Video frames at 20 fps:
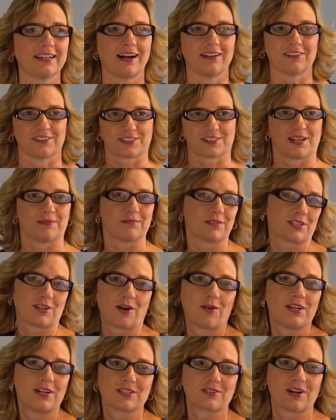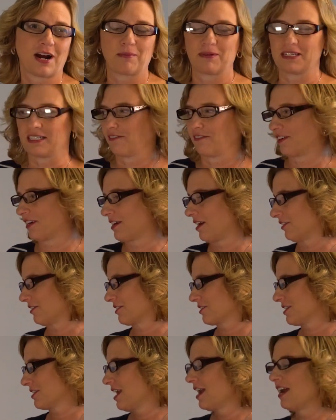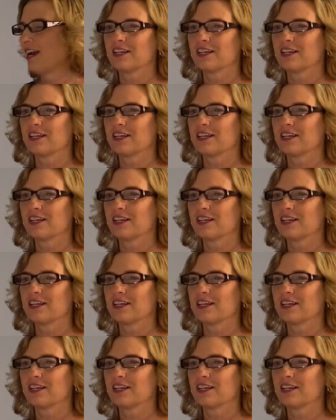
colors. I'm just always grabbing different colors.